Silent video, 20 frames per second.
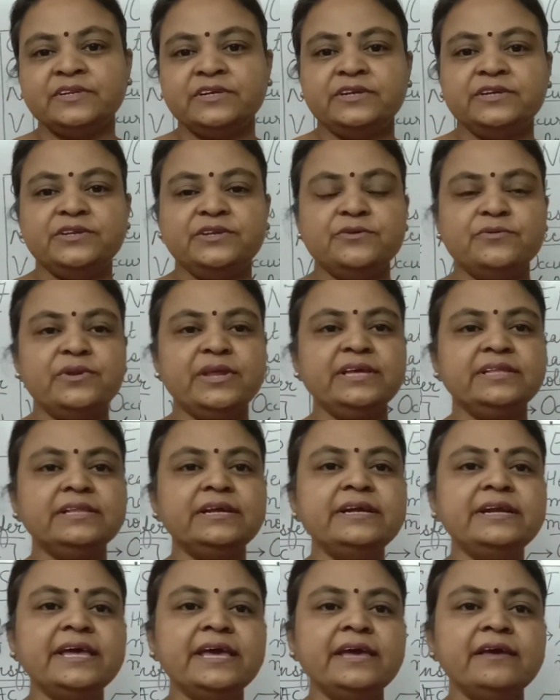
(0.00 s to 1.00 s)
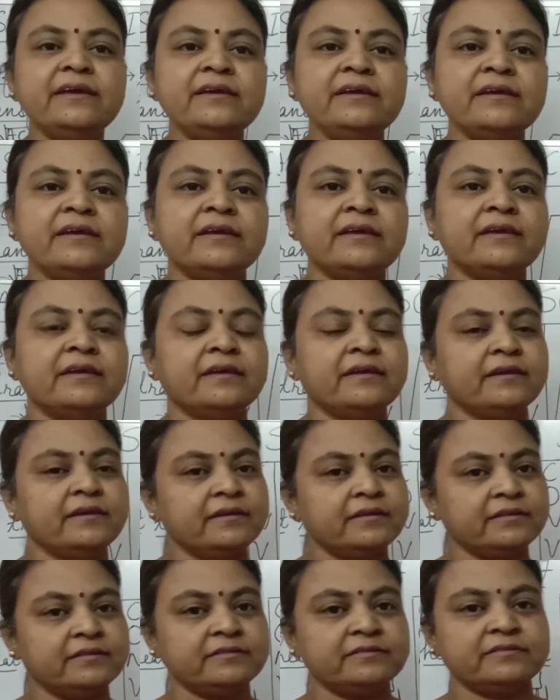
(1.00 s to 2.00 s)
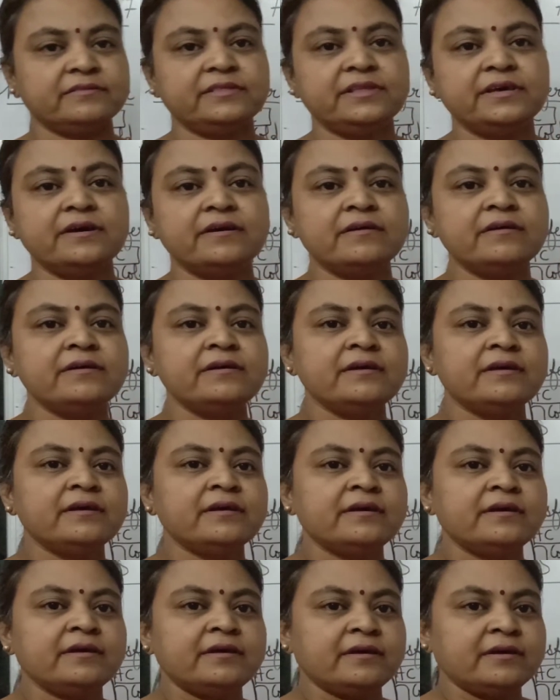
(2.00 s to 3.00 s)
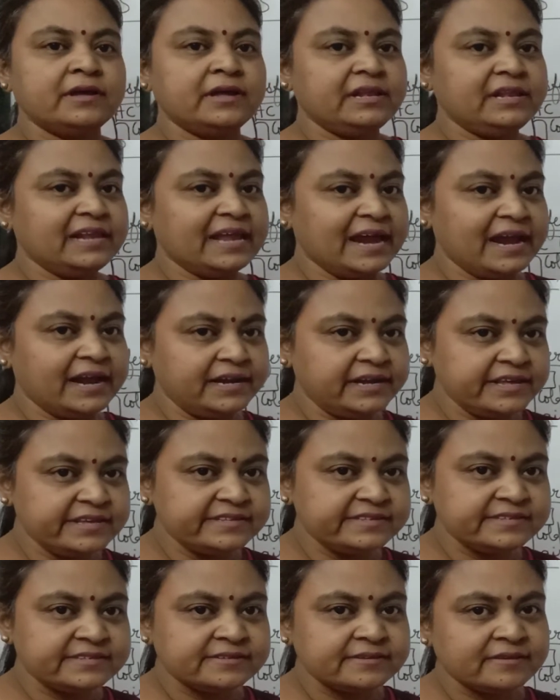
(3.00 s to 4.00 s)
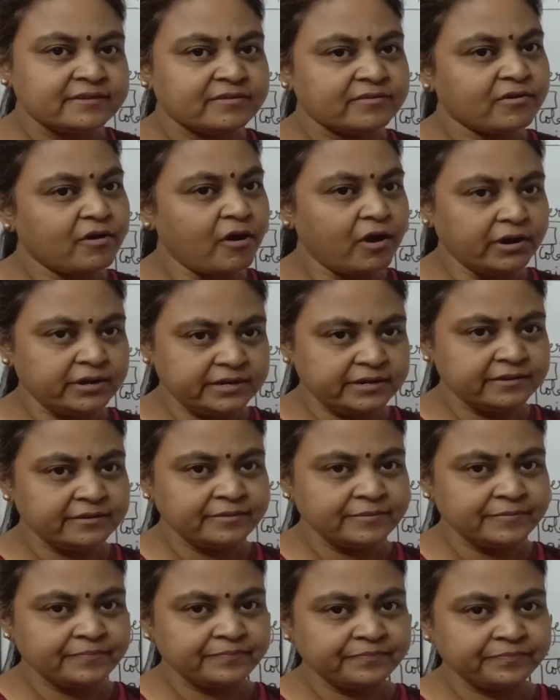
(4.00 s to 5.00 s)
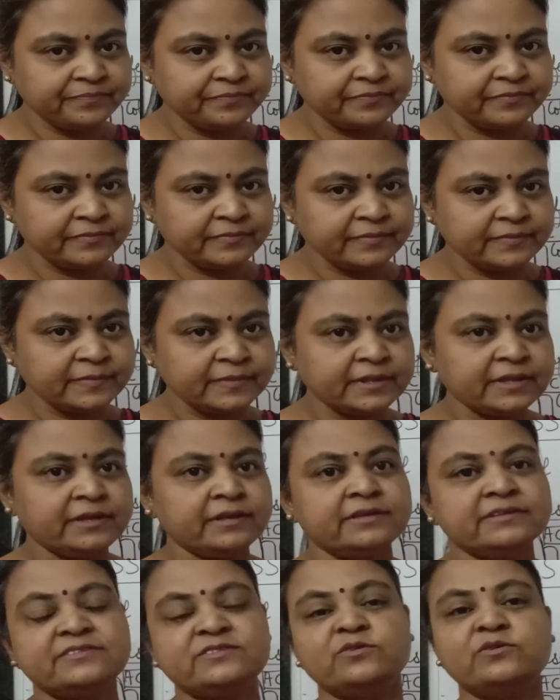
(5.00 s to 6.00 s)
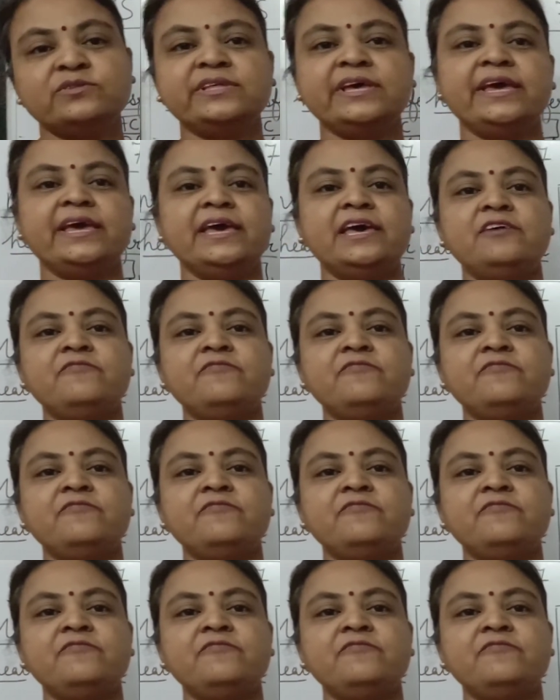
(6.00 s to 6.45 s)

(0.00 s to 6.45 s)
During the day, the land is hot. So the air